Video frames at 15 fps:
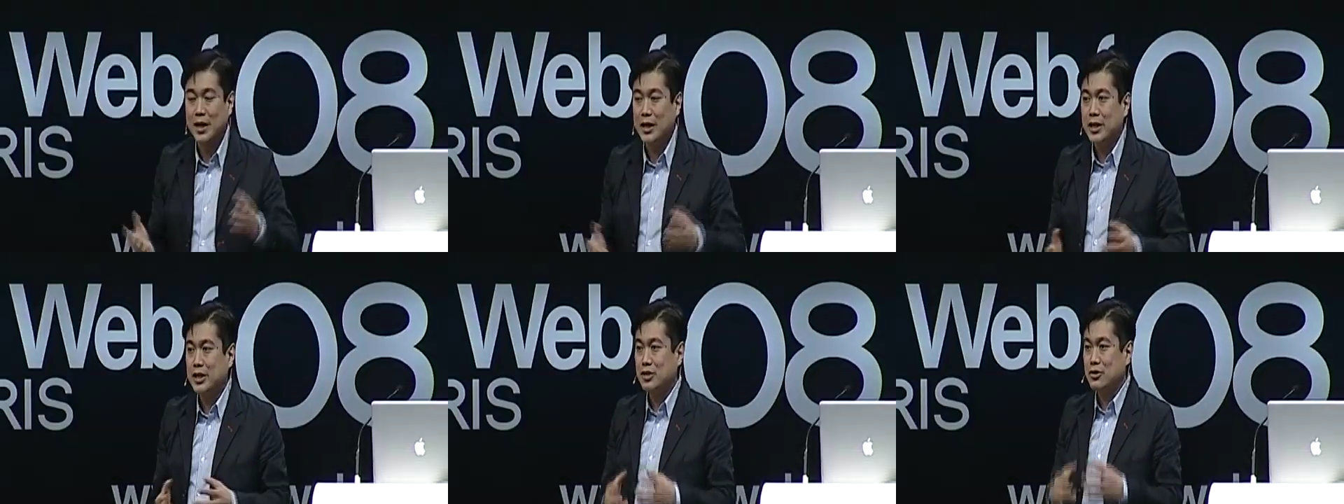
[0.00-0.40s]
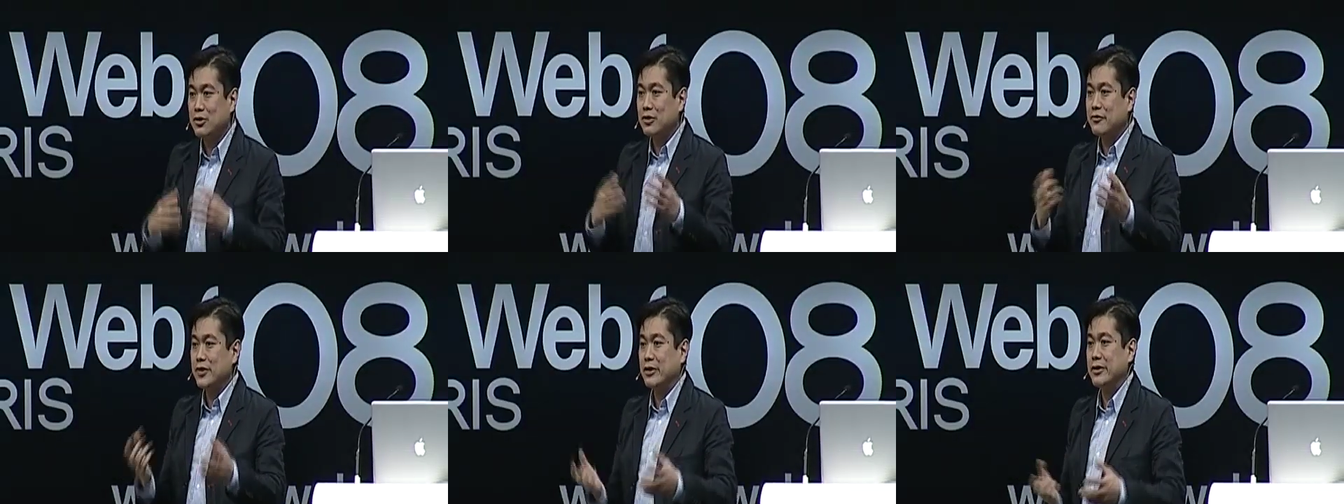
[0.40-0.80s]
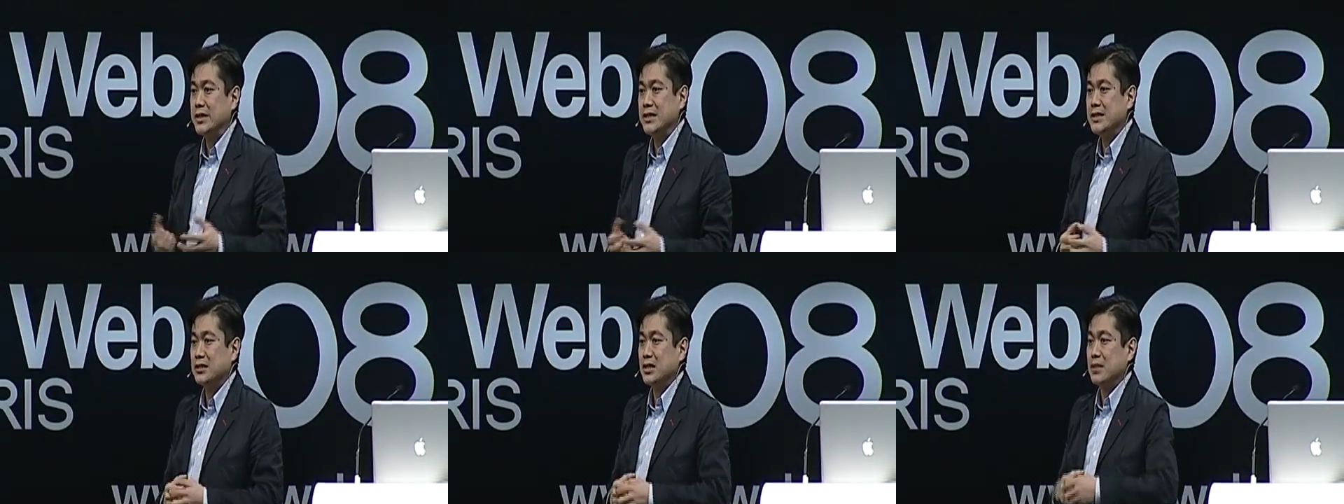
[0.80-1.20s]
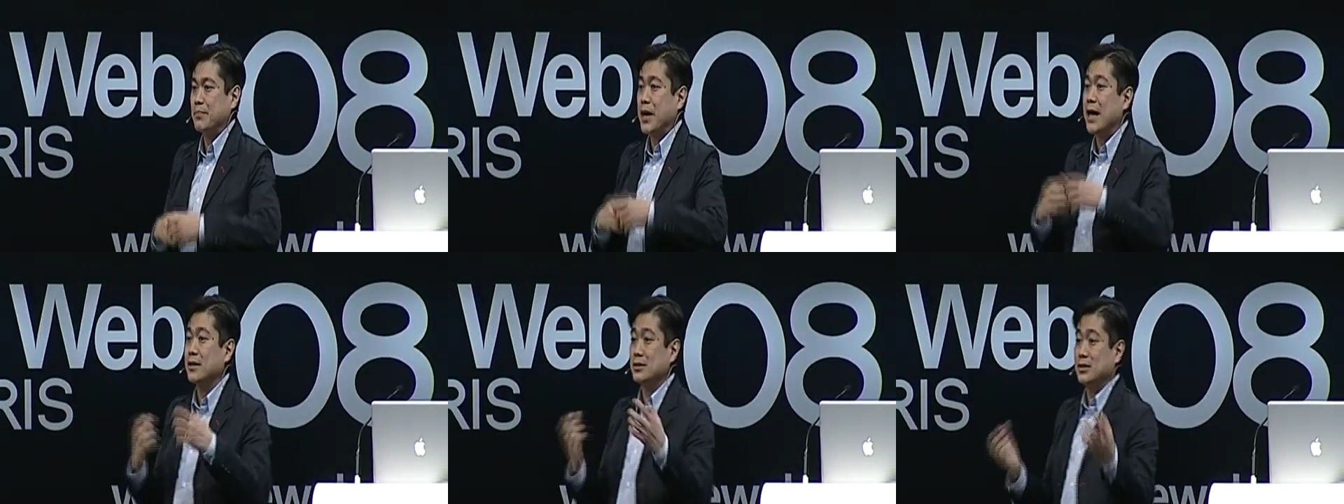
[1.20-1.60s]
he could have very easily
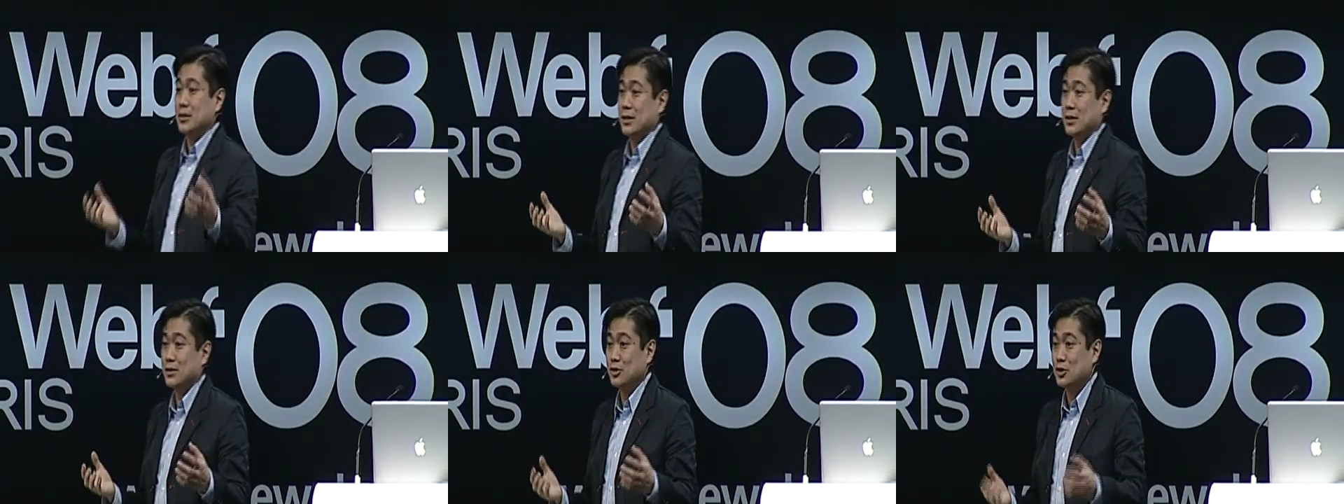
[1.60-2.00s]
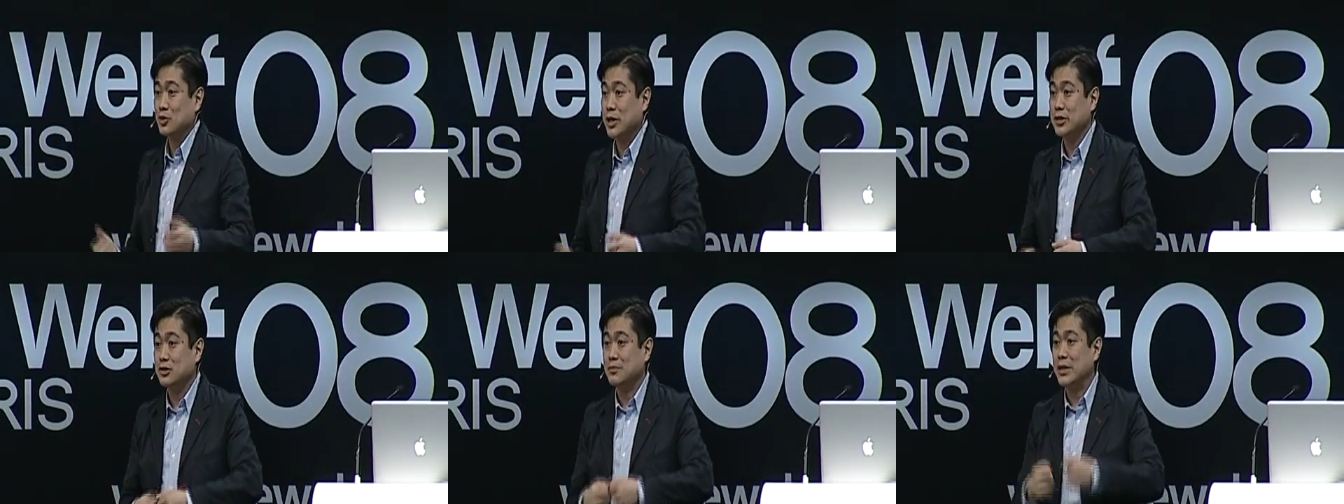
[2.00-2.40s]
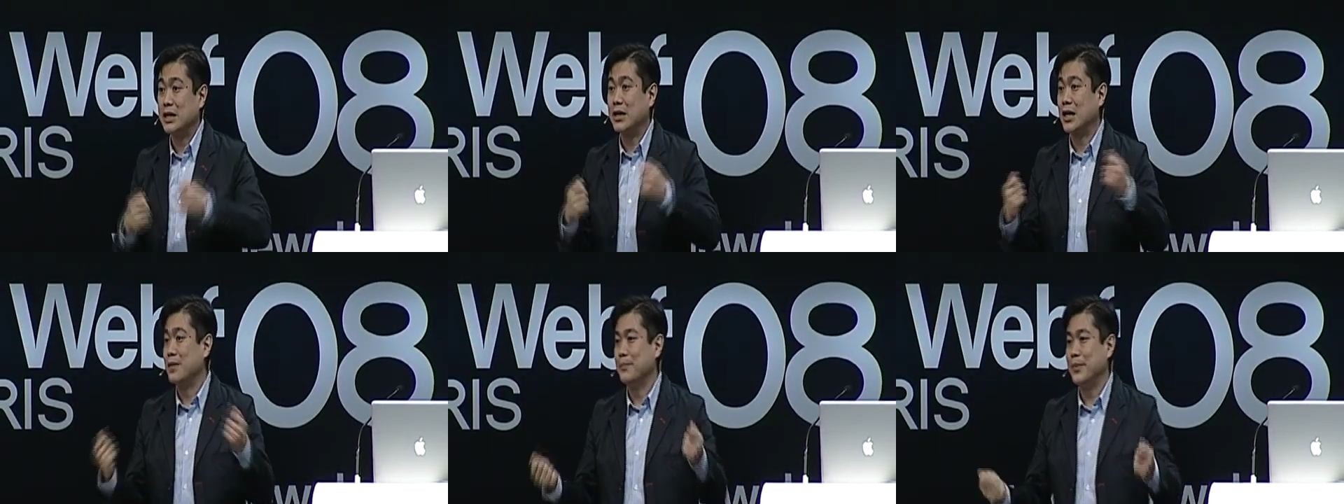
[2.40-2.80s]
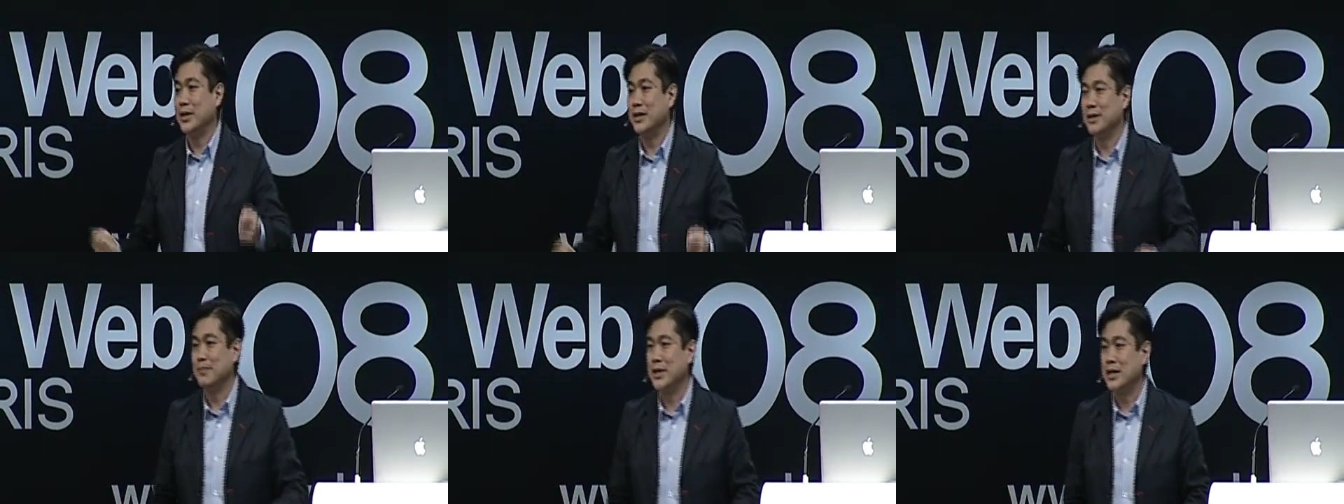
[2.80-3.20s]
patented it and tried to make a
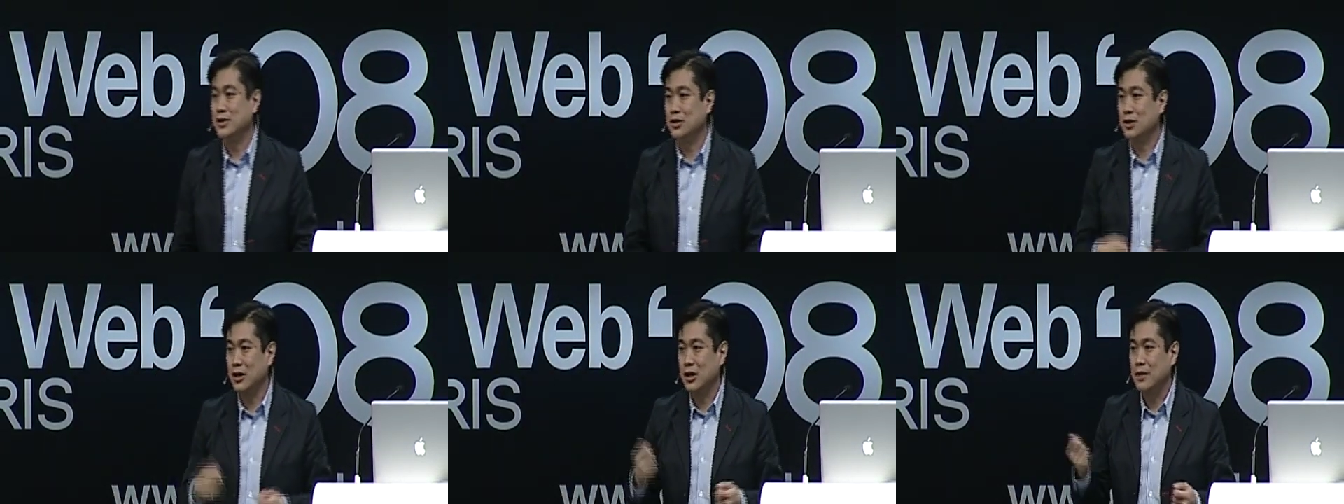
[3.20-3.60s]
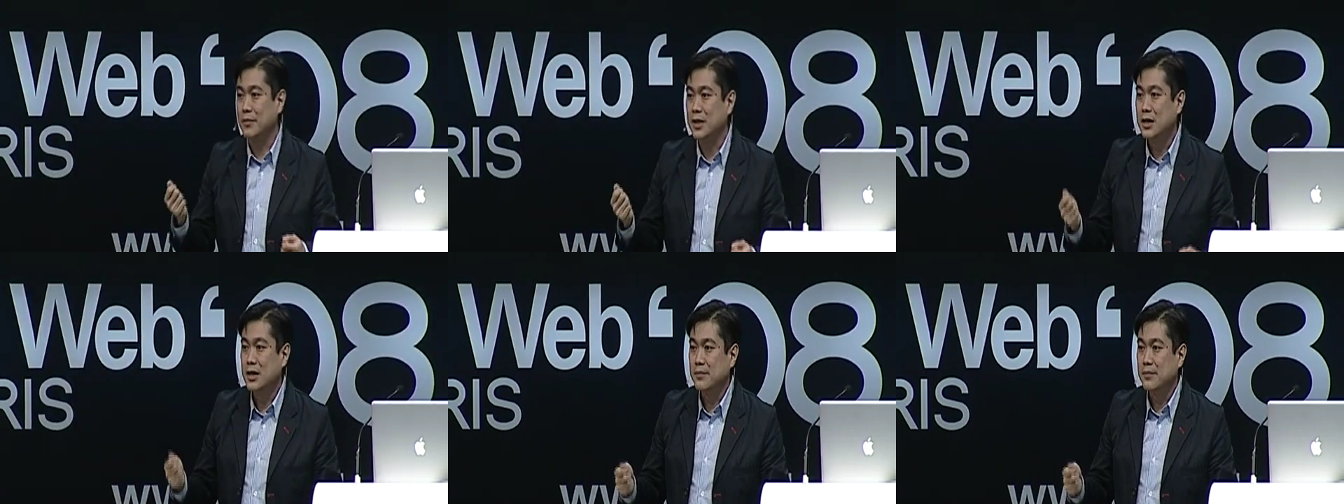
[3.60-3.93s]
company and make a startup.